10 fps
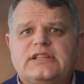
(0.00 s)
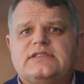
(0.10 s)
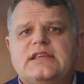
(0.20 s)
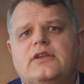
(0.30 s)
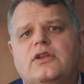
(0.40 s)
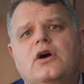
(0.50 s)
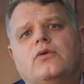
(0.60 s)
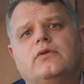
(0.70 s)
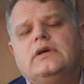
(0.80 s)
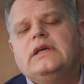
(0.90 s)
against the
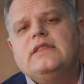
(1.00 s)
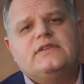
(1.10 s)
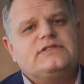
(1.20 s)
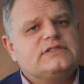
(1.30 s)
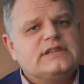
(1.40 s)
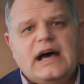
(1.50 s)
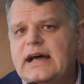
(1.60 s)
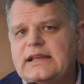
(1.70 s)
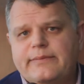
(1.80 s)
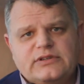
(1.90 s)
unknown. This is
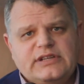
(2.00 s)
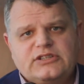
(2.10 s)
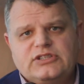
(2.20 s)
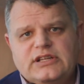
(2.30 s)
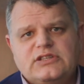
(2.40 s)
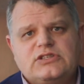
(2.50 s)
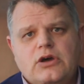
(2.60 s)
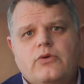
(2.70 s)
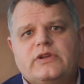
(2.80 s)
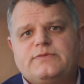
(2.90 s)
not a protection against
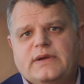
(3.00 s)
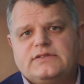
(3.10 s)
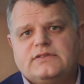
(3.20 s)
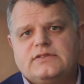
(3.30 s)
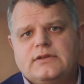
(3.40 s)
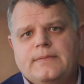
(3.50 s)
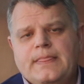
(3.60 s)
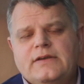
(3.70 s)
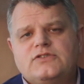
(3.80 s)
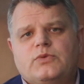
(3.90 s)
known expenses.
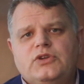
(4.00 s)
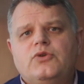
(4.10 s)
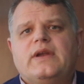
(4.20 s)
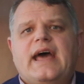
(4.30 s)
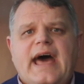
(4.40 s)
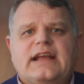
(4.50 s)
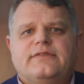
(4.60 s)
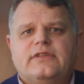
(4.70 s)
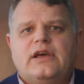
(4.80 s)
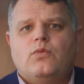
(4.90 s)
So when you do an
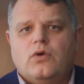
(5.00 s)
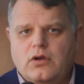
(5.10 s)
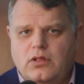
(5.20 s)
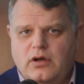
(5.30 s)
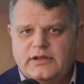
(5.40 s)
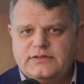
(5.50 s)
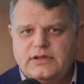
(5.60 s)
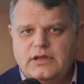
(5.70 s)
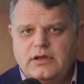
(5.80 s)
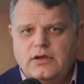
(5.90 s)
actively at work clause,
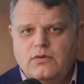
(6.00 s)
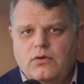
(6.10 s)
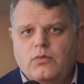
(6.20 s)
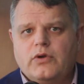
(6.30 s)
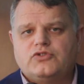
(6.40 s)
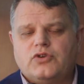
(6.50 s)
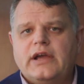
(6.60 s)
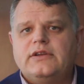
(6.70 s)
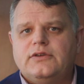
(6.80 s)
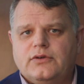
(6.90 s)
what we are
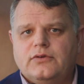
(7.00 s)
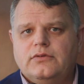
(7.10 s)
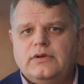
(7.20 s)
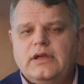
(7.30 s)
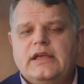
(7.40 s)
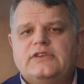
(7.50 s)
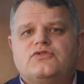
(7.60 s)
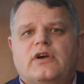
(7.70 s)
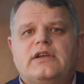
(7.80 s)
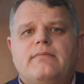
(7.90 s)
trying to do is
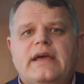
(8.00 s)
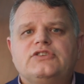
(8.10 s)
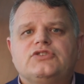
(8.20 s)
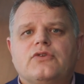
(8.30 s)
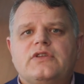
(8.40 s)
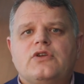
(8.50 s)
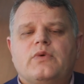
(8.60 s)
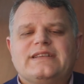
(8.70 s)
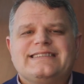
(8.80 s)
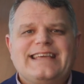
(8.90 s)
trying to make sure that no
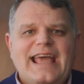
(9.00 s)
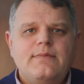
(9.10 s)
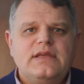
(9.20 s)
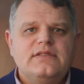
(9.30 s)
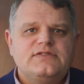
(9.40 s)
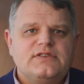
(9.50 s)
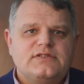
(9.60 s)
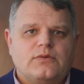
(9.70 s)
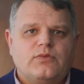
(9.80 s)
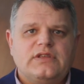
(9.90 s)
one is gaming the
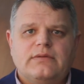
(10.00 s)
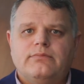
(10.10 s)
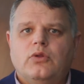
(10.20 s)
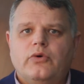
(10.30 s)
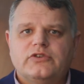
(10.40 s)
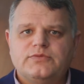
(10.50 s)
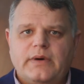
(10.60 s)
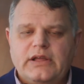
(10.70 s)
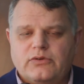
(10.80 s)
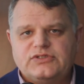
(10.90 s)
system with the employer's
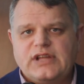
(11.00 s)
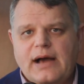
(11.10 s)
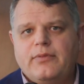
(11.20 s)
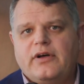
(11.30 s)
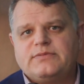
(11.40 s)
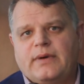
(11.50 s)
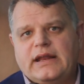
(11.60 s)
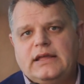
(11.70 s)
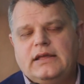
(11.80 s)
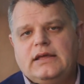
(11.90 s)
money or stop loss
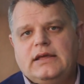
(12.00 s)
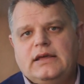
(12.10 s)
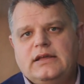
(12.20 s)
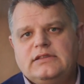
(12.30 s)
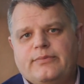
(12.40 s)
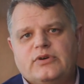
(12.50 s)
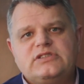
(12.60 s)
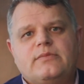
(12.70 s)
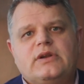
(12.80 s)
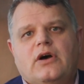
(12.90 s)
money to put
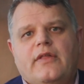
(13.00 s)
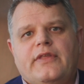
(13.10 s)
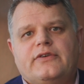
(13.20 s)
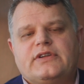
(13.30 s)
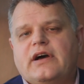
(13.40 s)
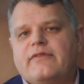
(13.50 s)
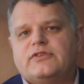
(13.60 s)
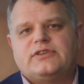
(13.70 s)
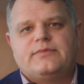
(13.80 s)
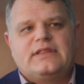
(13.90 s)
somebody on there to cover
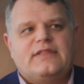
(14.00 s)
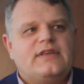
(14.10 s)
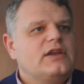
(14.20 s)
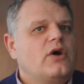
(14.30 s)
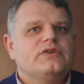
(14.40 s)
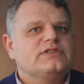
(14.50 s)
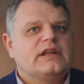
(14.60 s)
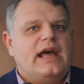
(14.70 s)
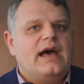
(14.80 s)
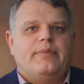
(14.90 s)
something that they know is
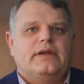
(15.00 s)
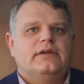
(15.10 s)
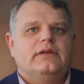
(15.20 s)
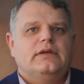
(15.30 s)
going to happen,